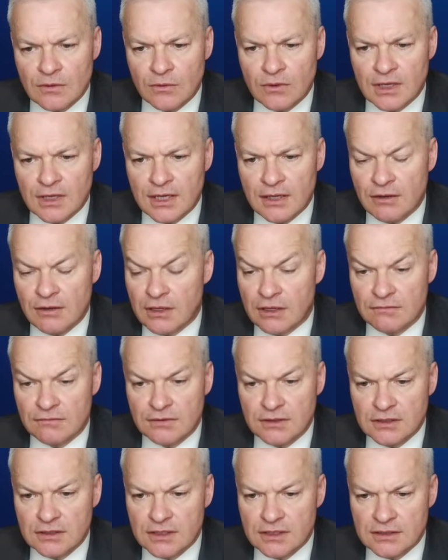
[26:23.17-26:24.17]
Wow, I
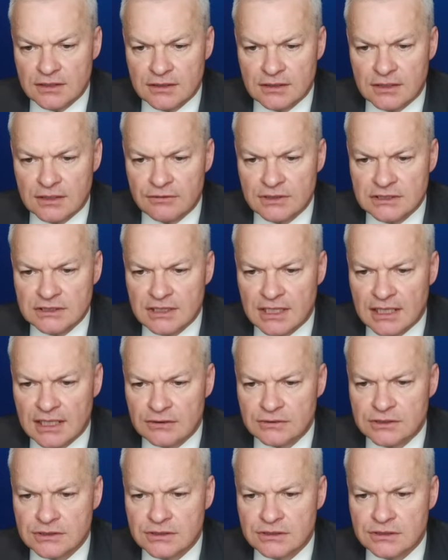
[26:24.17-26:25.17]
feel that there is an
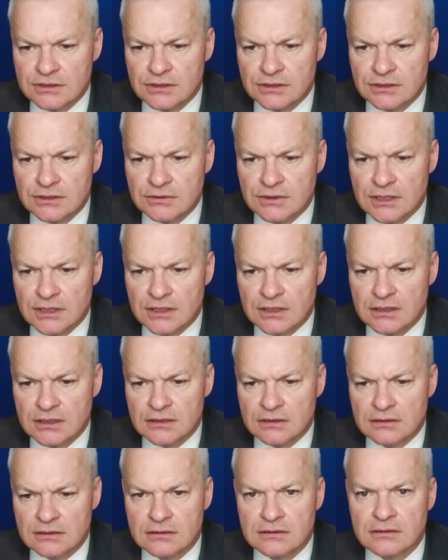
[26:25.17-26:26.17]
out in two
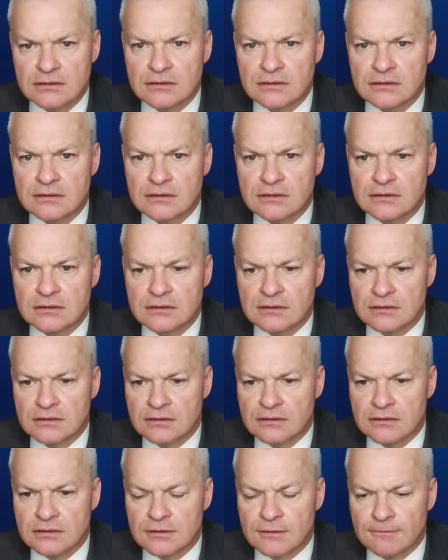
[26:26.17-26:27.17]
here.
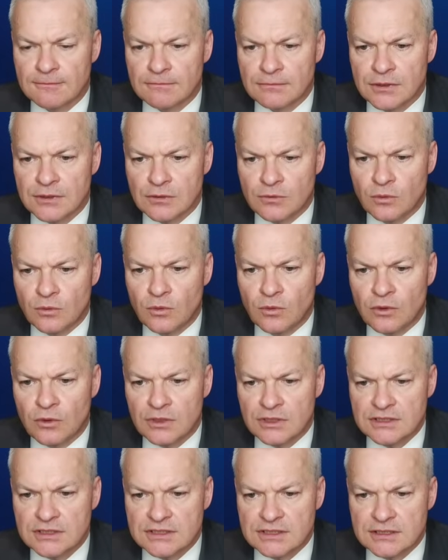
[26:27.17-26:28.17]
But
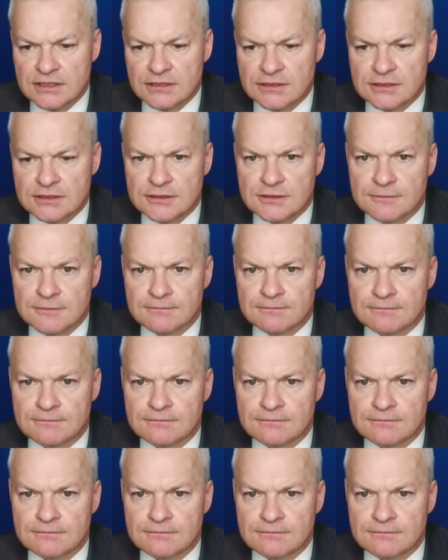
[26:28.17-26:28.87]
what is it?